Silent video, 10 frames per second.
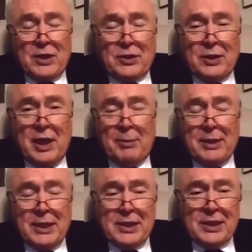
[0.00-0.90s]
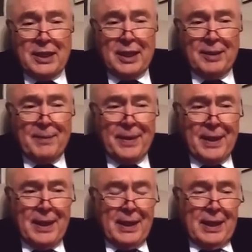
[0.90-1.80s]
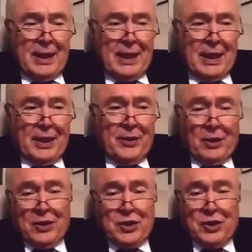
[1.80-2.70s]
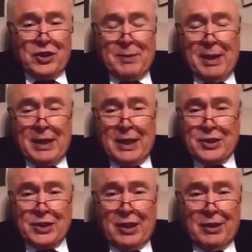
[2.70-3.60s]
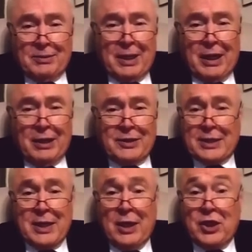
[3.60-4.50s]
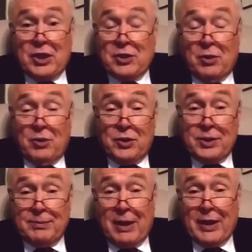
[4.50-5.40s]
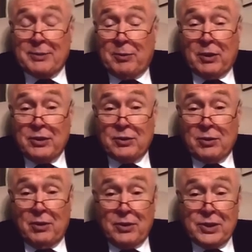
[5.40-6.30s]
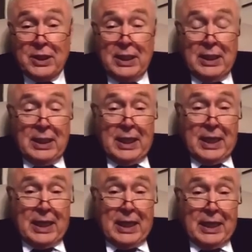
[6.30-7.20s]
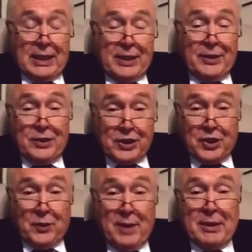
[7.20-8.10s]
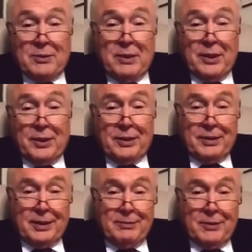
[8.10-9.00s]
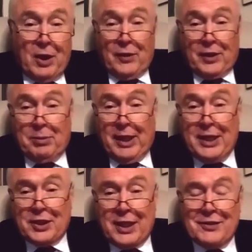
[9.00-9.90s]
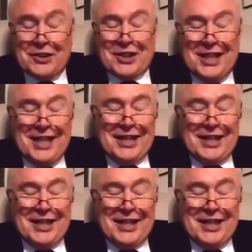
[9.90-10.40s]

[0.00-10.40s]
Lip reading: of Western companies. Their concerns about us are our technology controls, our export controls, their disagreement with all the complaints that I've just